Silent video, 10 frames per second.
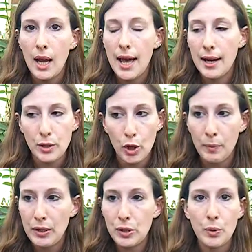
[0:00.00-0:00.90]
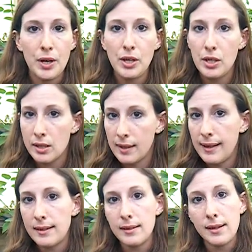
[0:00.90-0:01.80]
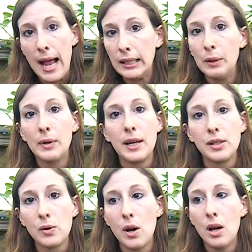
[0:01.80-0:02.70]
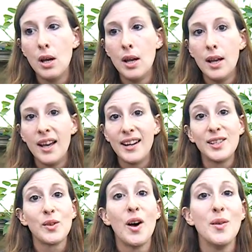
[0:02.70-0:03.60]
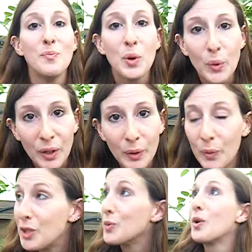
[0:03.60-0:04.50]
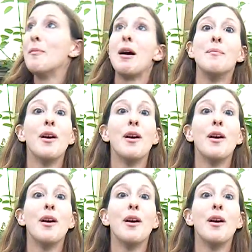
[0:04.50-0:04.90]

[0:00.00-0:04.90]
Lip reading: And I told my story, and she's like, that's exactly what I saw. And I saw it in Bhutan, which is where my